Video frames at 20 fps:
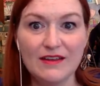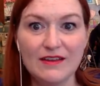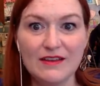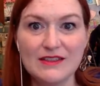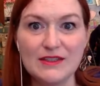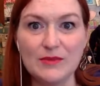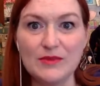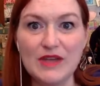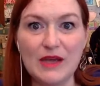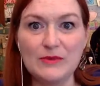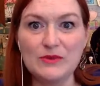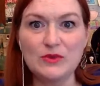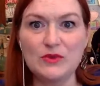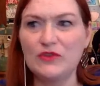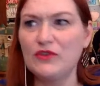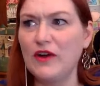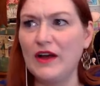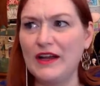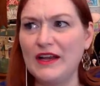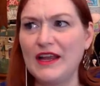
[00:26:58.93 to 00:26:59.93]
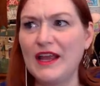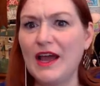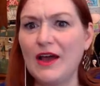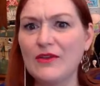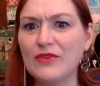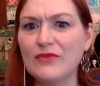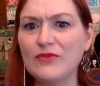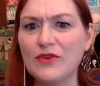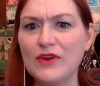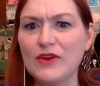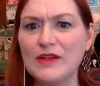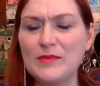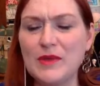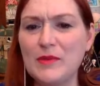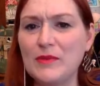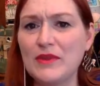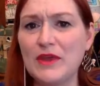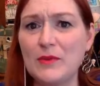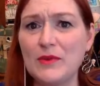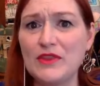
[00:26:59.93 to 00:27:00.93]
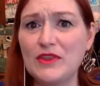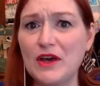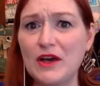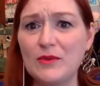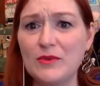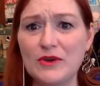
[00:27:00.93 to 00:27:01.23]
sometimes we're finding out friend people that we thought